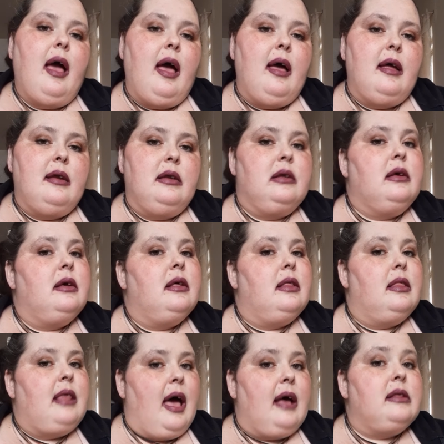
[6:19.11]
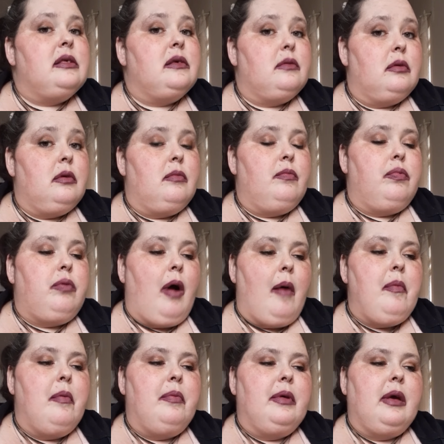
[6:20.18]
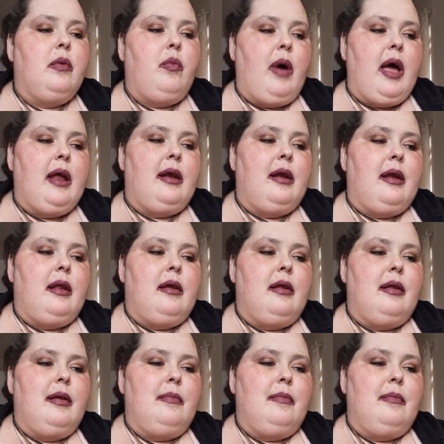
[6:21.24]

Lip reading: And that's probably when